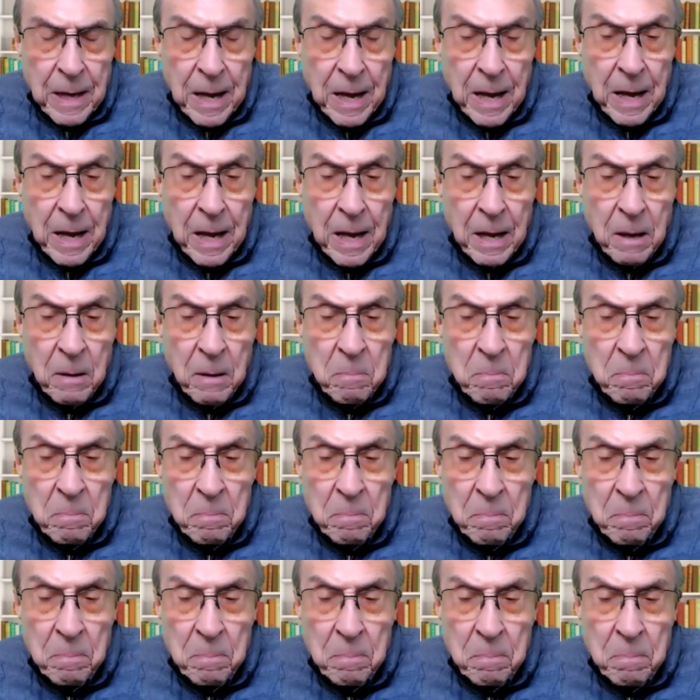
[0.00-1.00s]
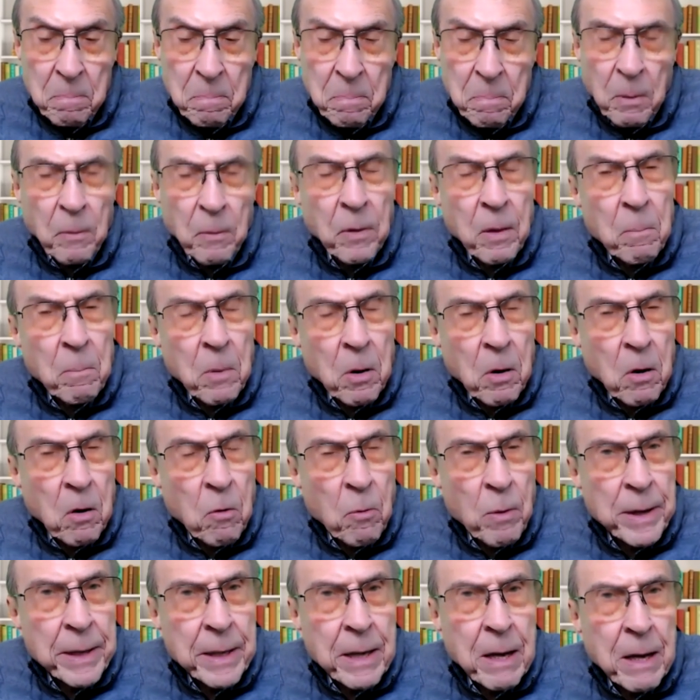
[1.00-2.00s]
Um, but the
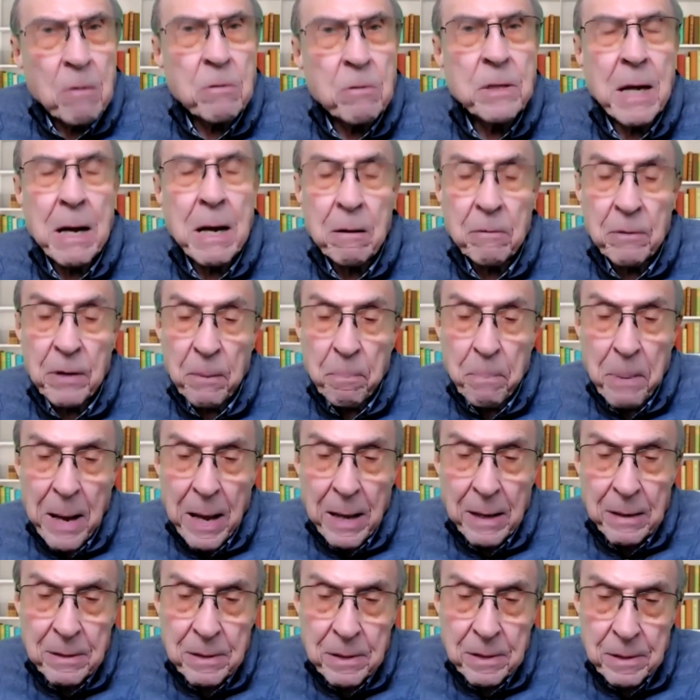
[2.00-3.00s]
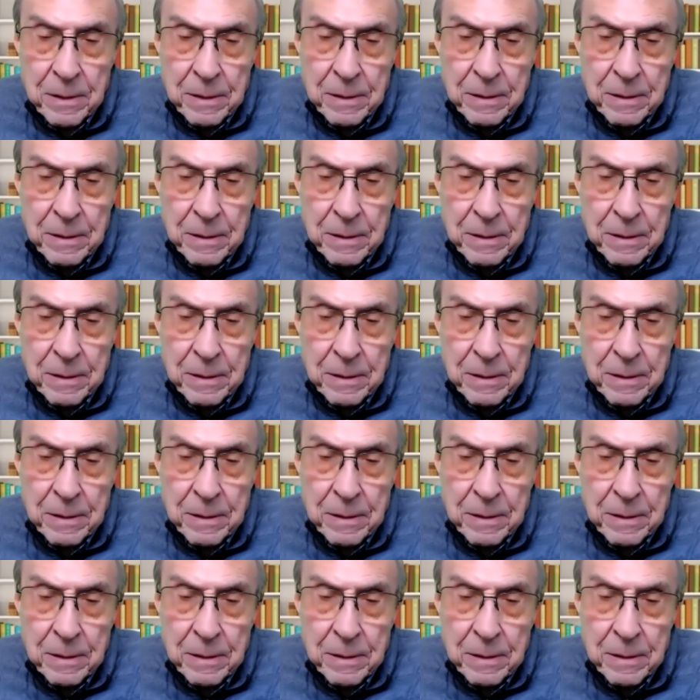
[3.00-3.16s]
more we go down the path,